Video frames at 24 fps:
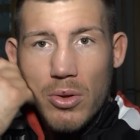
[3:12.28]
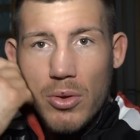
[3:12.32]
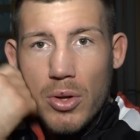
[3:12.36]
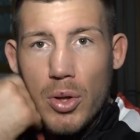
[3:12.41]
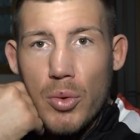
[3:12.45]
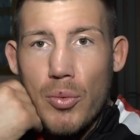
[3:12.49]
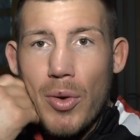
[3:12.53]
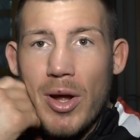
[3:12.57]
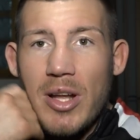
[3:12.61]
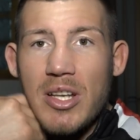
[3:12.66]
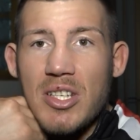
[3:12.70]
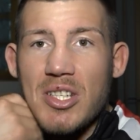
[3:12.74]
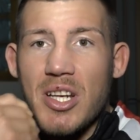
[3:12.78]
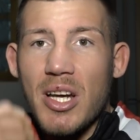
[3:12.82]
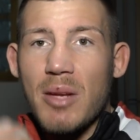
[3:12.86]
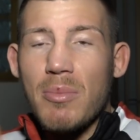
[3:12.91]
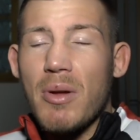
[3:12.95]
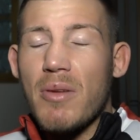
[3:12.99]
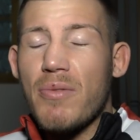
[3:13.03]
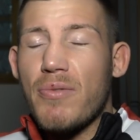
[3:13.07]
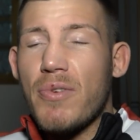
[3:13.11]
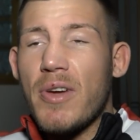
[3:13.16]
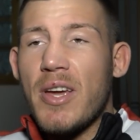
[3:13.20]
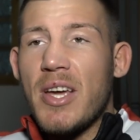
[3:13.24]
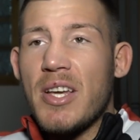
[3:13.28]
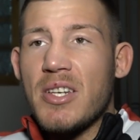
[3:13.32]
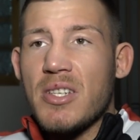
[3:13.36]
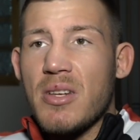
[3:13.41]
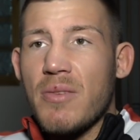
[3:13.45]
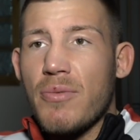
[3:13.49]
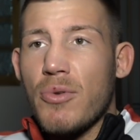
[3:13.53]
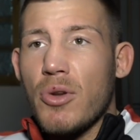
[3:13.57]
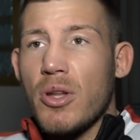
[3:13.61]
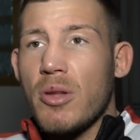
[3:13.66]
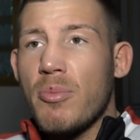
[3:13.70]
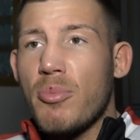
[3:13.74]
the right side of my face,
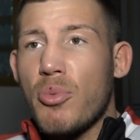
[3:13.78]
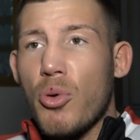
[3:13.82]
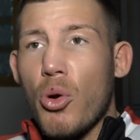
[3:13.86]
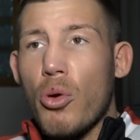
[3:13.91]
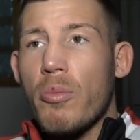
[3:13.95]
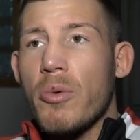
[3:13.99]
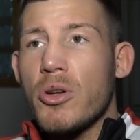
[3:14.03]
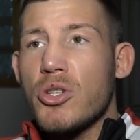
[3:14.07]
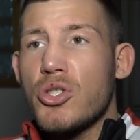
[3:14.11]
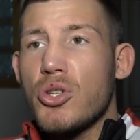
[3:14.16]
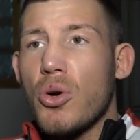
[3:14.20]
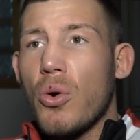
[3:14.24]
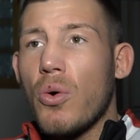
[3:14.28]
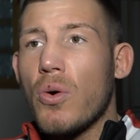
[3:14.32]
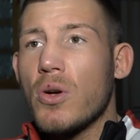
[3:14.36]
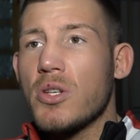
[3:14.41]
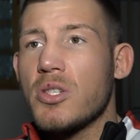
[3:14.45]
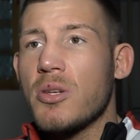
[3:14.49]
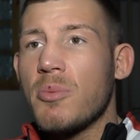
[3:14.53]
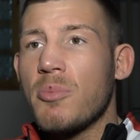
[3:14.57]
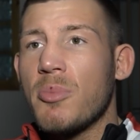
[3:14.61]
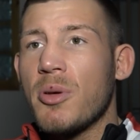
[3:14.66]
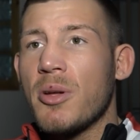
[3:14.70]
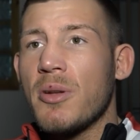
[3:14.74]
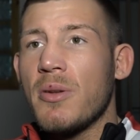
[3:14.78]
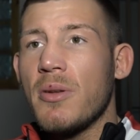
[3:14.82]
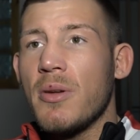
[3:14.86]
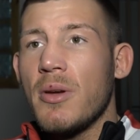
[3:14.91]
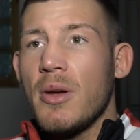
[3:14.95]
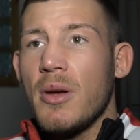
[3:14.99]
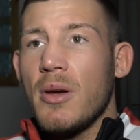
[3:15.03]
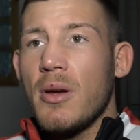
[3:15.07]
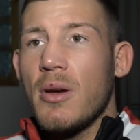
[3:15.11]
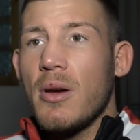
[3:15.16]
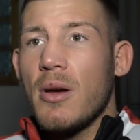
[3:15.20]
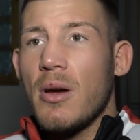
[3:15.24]
I thought he broke my jaw or something.
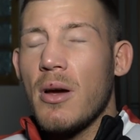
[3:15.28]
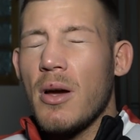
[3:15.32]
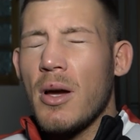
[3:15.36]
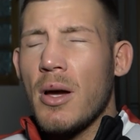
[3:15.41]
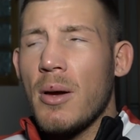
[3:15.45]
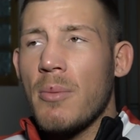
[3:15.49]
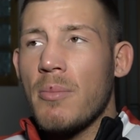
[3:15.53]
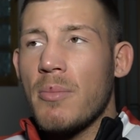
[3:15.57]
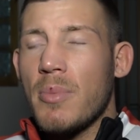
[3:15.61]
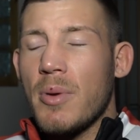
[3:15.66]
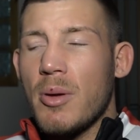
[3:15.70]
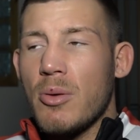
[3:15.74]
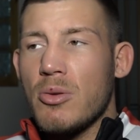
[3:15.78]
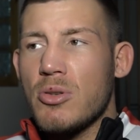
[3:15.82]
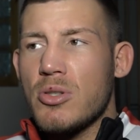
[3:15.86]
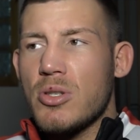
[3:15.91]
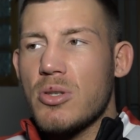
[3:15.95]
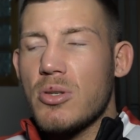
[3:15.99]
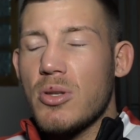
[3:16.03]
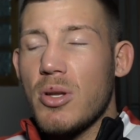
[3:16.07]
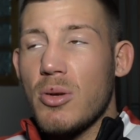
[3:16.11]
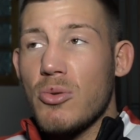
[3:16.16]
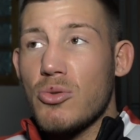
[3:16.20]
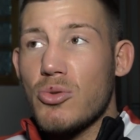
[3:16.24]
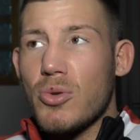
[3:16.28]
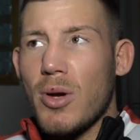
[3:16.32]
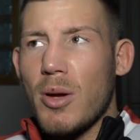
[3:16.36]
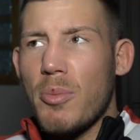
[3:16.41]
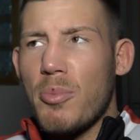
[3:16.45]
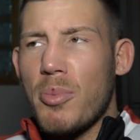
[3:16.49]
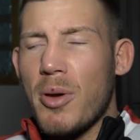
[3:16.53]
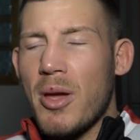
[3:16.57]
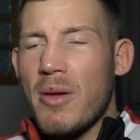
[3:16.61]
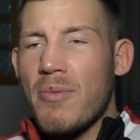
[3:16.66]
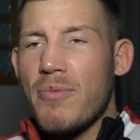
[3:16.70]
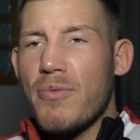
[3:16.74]
It was quite
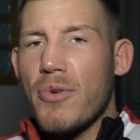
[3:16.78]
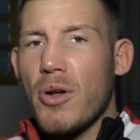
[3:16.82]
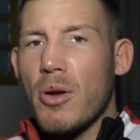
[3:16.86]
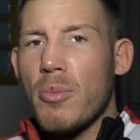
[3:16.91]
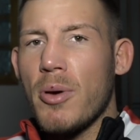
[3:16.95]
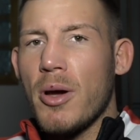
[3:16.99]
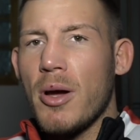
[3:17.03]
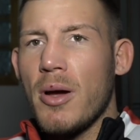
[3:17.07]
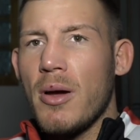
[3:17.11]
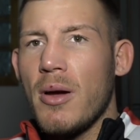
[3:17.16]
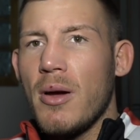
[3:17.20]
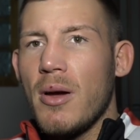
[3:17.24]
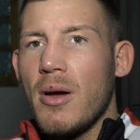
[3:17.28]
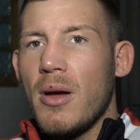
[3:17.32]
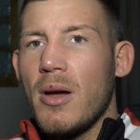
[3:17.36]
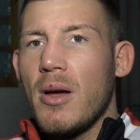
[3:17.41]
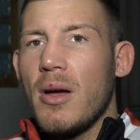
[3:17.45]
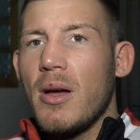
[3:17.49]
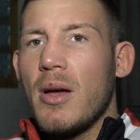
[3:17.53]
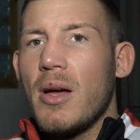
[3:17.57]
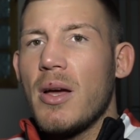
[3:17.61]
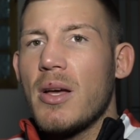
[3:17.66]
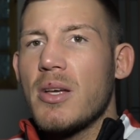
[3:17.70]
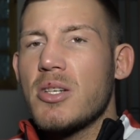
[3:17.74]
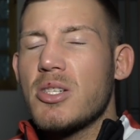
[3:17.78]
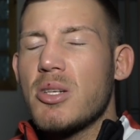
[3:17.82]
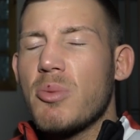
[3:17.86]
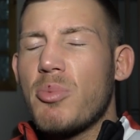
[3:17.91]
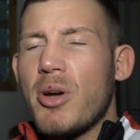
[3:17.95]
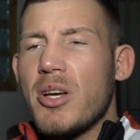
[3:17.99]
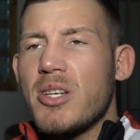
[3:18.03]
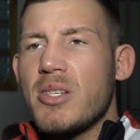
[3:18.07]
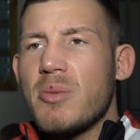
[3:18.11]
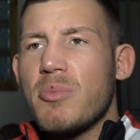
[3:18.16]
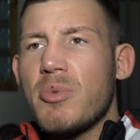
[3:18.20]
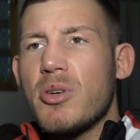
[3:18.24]
painful, but
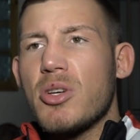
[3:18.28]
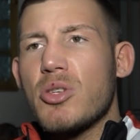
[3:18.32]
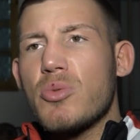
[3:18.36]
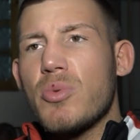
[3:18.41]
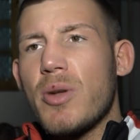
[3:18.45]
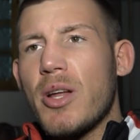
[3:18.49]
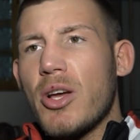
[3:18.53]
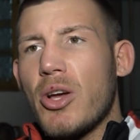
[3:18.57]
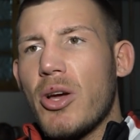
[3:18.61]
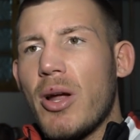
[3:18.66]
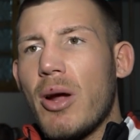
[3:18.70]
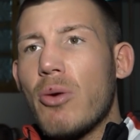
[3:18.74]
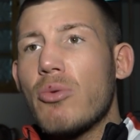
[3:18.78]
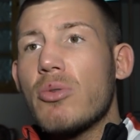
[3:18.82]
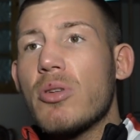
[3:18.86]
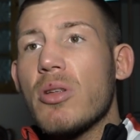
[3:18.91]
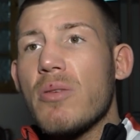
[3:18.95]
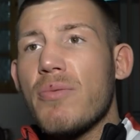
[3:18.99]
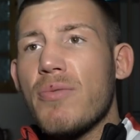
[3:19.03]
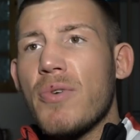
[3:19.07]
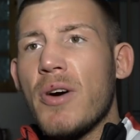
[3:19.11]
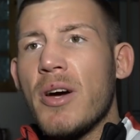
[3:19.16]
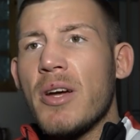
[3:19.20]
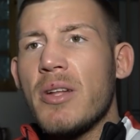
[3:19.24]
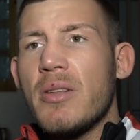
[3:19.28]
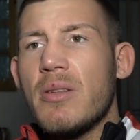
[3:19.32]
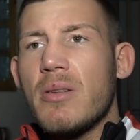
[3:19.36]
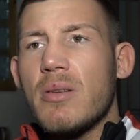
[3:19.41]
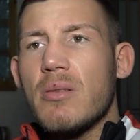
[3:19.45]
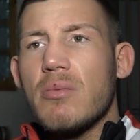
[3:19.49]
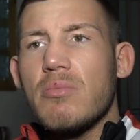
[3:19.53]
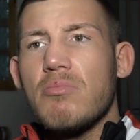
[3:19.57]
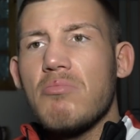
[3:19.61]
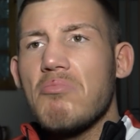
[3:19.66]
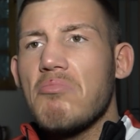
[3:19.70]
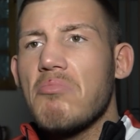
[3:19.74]
surprising, because when I got out to the fight,
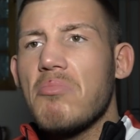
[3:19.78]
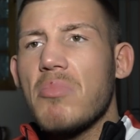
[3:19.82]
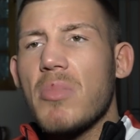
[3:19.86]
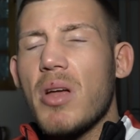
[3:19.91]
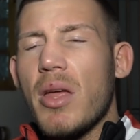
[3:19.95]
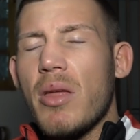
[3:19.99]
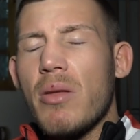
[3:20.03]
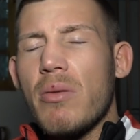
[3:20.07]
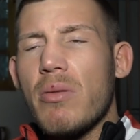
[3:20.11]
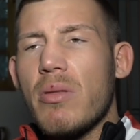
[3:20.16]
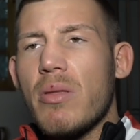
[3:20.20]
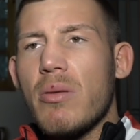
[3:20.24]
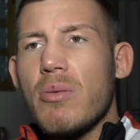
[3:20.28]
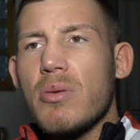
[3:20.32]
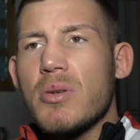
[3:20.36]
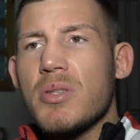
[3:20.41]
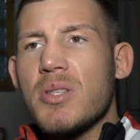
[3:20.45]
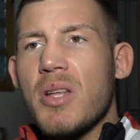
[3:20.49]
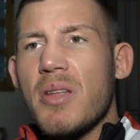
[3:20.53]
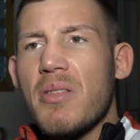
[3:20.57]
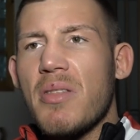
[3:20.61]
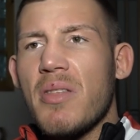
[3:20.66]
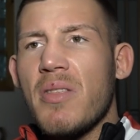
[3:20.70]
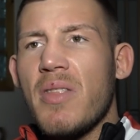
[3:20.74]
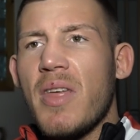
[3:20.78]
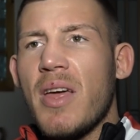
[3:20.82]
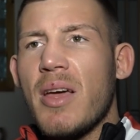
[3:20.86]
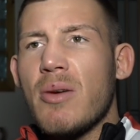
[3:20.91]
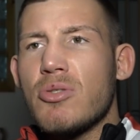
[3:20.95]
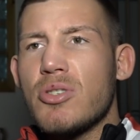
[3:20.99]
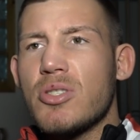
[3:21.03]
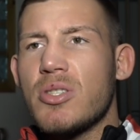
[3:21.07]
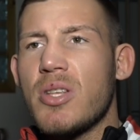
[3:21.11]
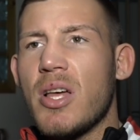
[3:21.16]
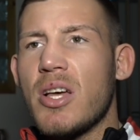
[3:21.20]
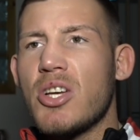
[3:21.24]
there was nothing there. It
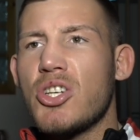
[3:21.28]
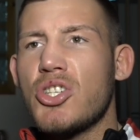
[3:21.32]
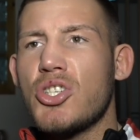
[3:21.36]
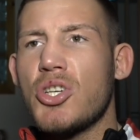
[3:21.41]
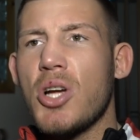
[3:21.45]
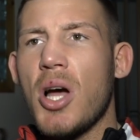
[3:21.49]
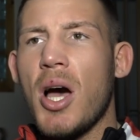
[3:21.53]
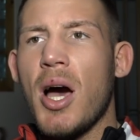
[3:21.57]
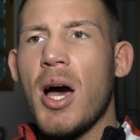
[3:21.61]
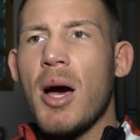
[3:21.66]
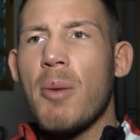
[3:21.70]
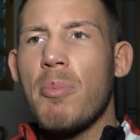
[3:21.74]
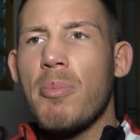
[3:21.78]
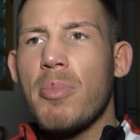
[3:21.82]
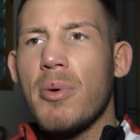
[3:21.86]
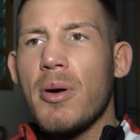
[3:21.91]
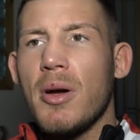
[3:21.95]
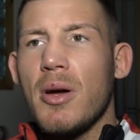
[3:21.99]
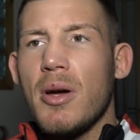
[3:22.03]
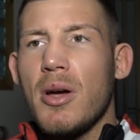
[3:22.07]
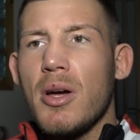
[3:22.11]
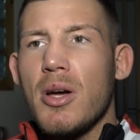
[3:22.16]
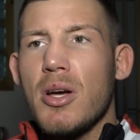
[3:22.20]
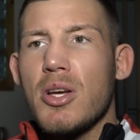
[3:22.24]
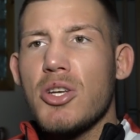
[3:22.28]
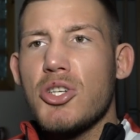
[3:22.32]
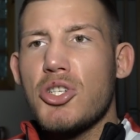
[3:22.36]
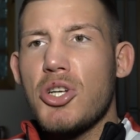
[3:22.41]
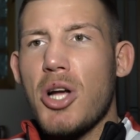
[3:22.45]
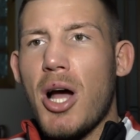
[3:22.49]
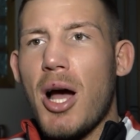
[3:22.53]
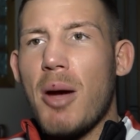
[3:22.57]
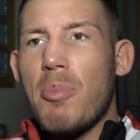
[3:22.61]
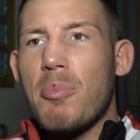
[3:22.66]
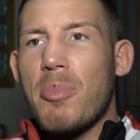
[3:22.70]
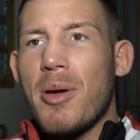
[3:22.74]
was just that
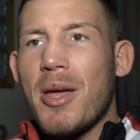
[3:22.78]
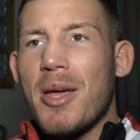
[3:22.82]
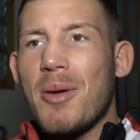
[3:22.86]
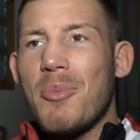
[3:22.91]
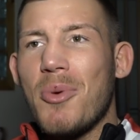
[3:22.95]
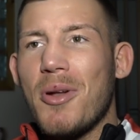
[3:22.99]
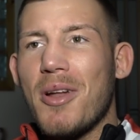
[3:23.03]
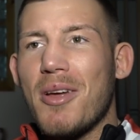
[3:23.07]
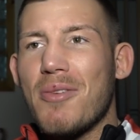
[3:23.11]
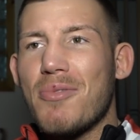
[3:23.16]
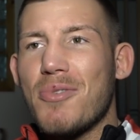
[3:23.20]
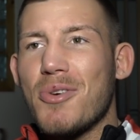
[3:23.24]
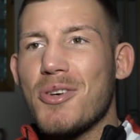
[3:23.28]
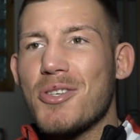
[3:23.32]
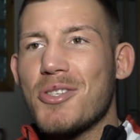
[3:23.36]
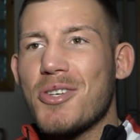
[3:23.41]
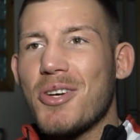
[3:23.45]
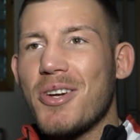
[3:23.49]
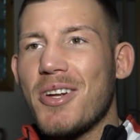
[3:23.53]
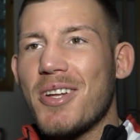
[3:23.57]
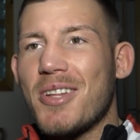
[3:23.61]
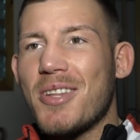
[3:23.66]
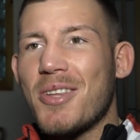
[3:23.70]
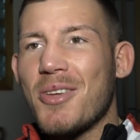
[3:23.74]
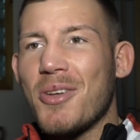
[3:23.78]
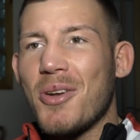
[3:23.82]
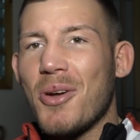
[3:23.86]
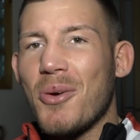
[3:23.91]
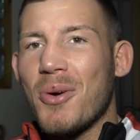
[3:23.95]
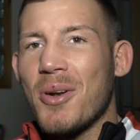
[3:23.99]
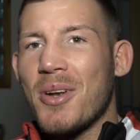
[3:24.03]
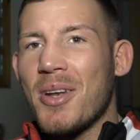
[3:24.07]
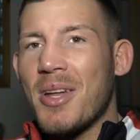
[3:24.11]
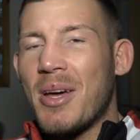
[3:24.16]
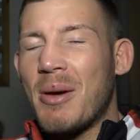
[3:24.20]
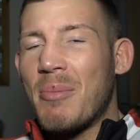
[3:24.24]
sharp pain when I first got it, you
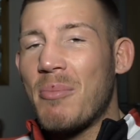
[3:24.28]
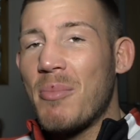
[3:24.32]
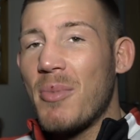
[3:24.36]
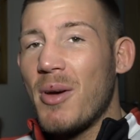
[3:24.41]
know, and